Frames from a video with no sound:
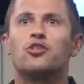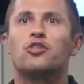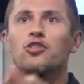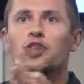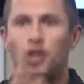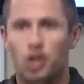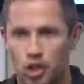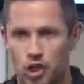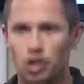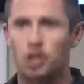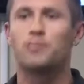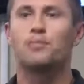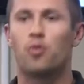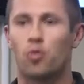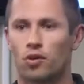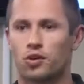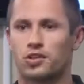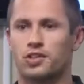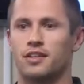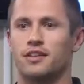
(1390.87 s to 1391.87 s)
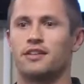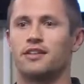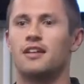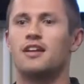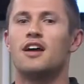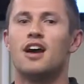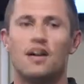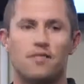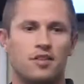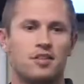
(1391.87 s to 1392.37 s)
the good portion
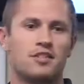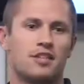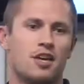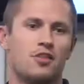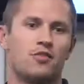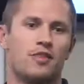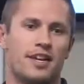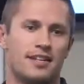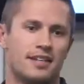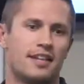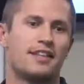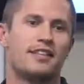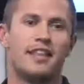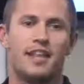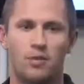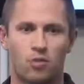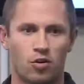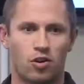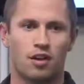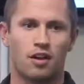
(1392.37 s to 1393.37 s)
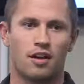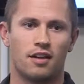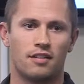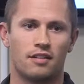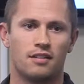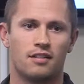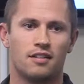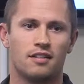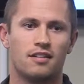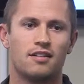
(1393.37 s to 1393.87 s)
of the sun rays that they work on.